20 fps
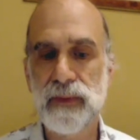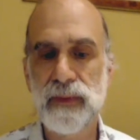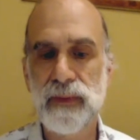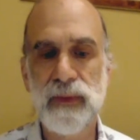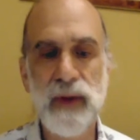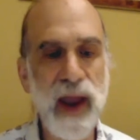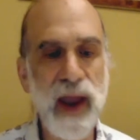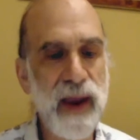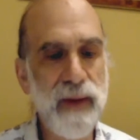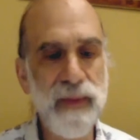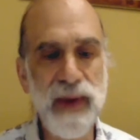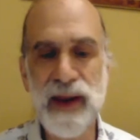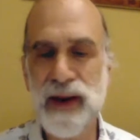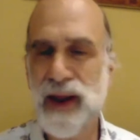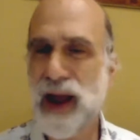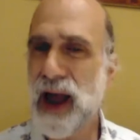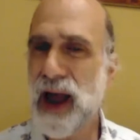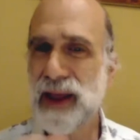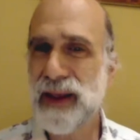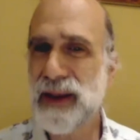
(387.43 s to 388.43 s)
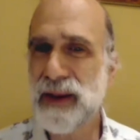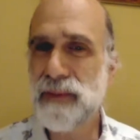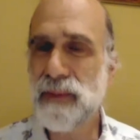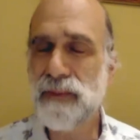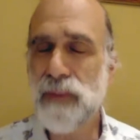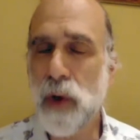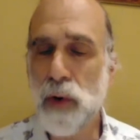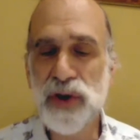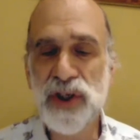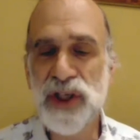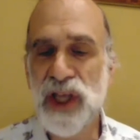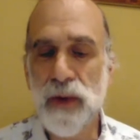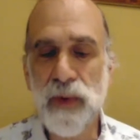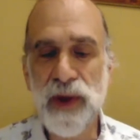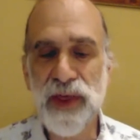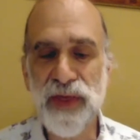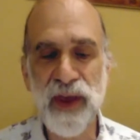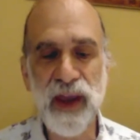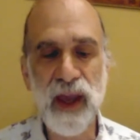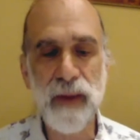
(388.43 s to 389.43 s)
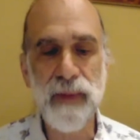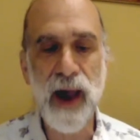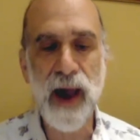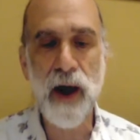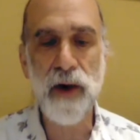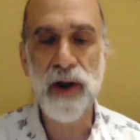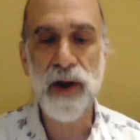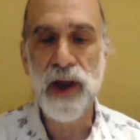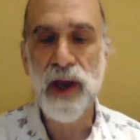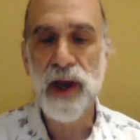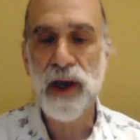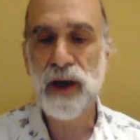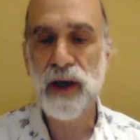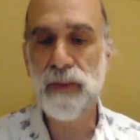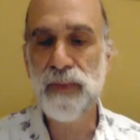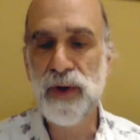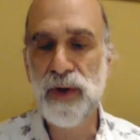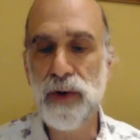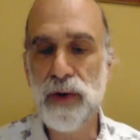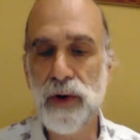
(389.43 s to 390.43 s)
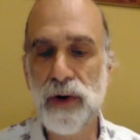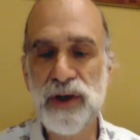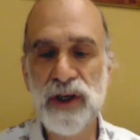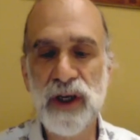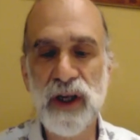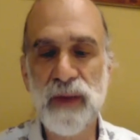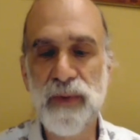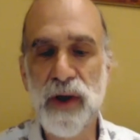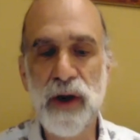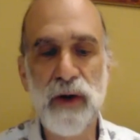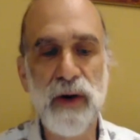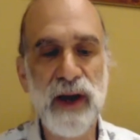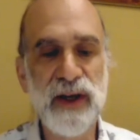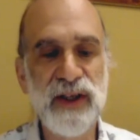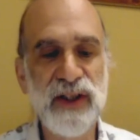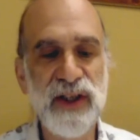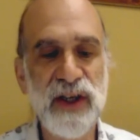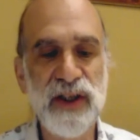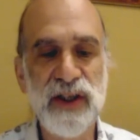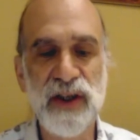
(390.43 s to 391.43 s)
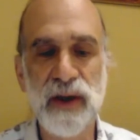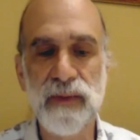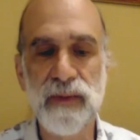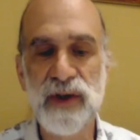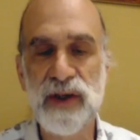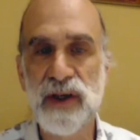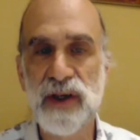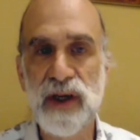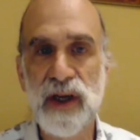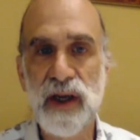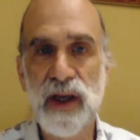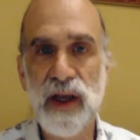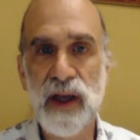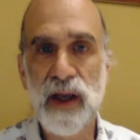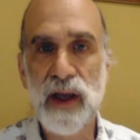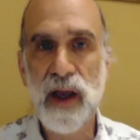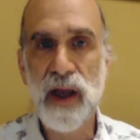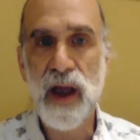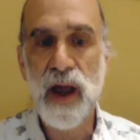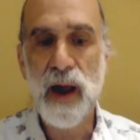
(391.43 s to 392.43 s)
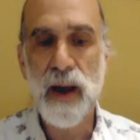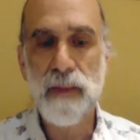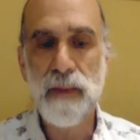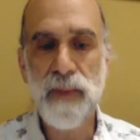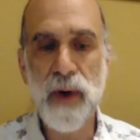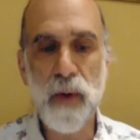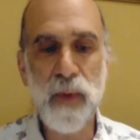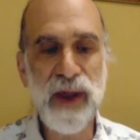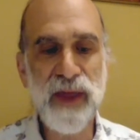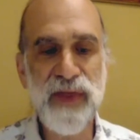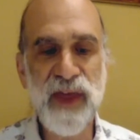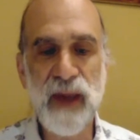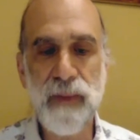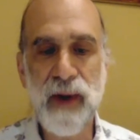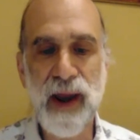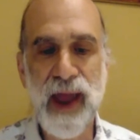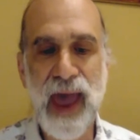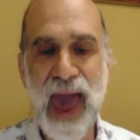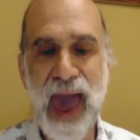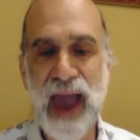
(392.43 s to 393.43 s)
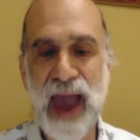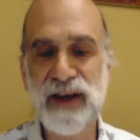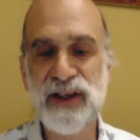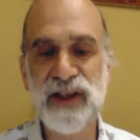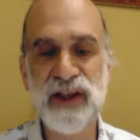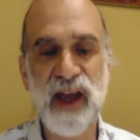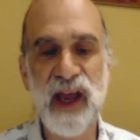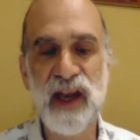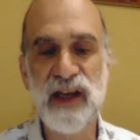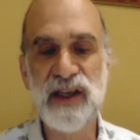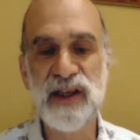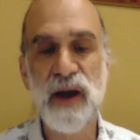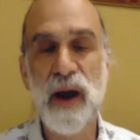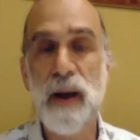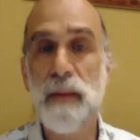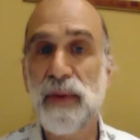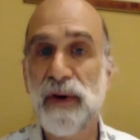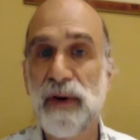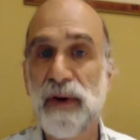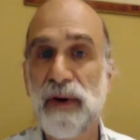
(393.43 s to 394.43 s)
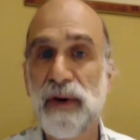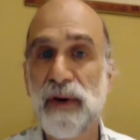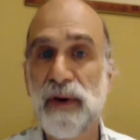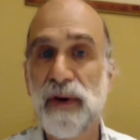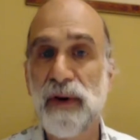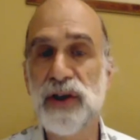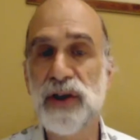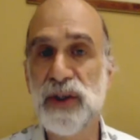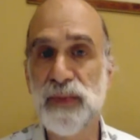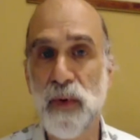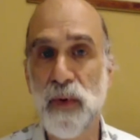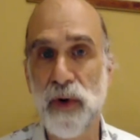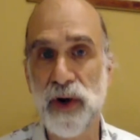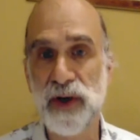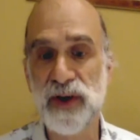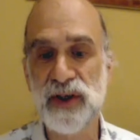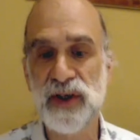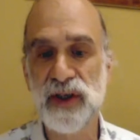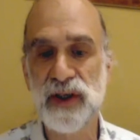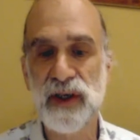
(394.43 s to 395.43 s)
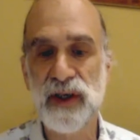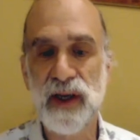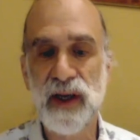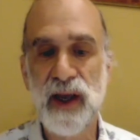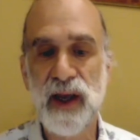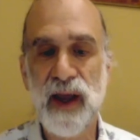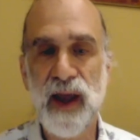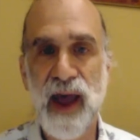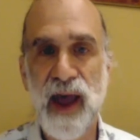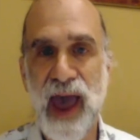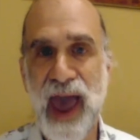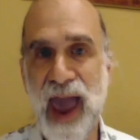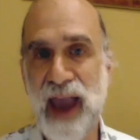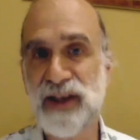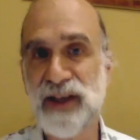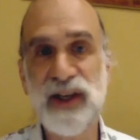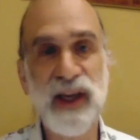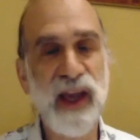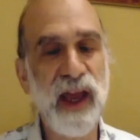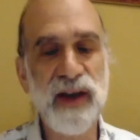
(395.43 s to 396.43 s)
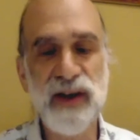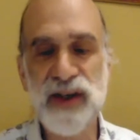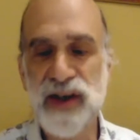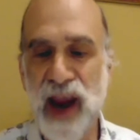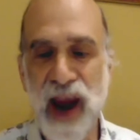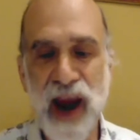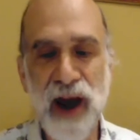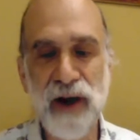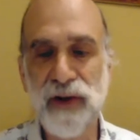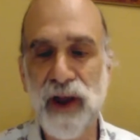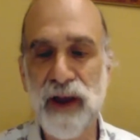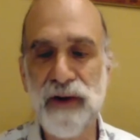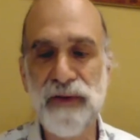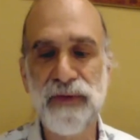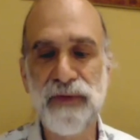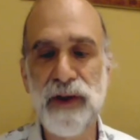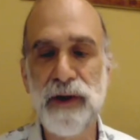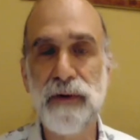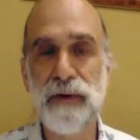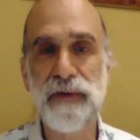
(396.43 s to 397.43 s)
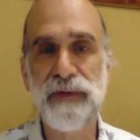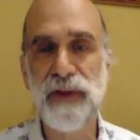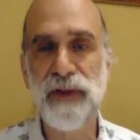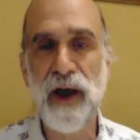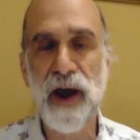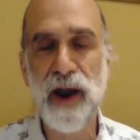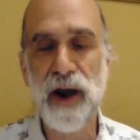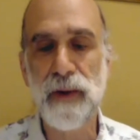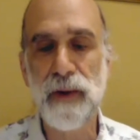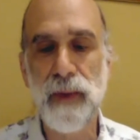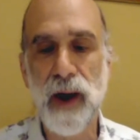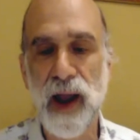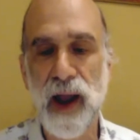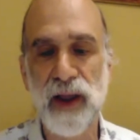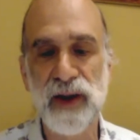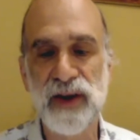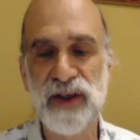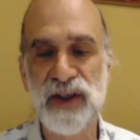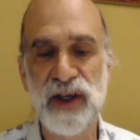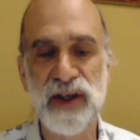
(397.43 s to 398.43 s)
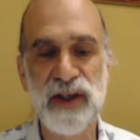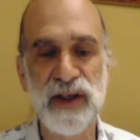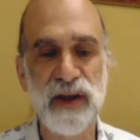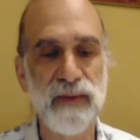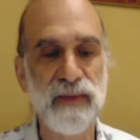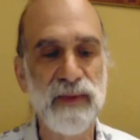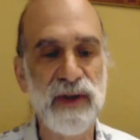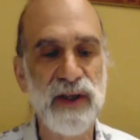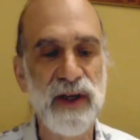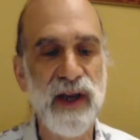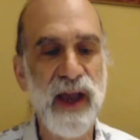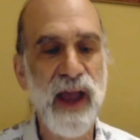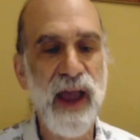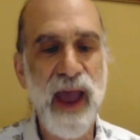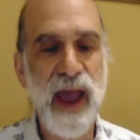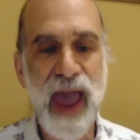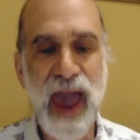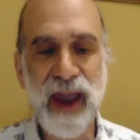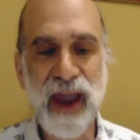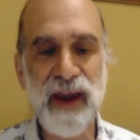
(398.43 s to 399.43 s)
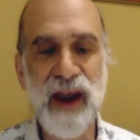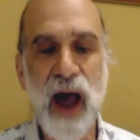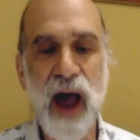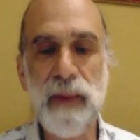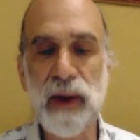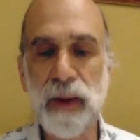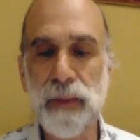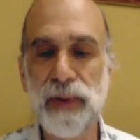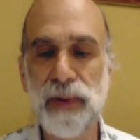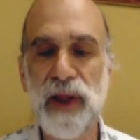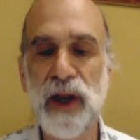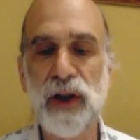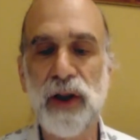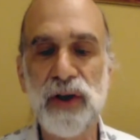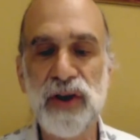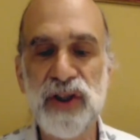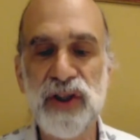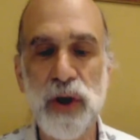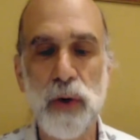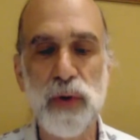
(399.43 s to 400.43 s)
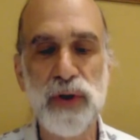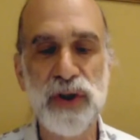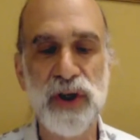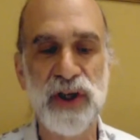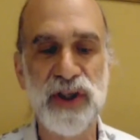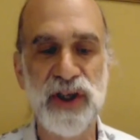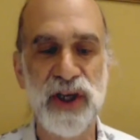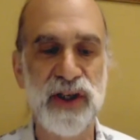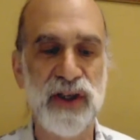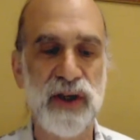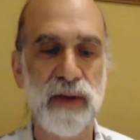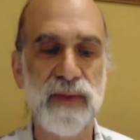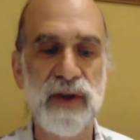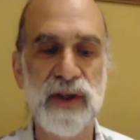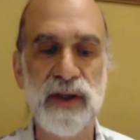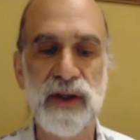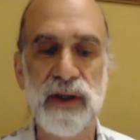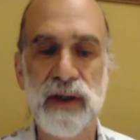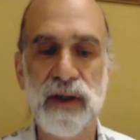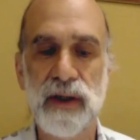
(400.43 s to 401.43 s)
Right? I mean, mostly we think about computers and computerized systems, but we can think about hacks against professional sports, hacks against airline frequent flyer mile systems, economic, political, social systems.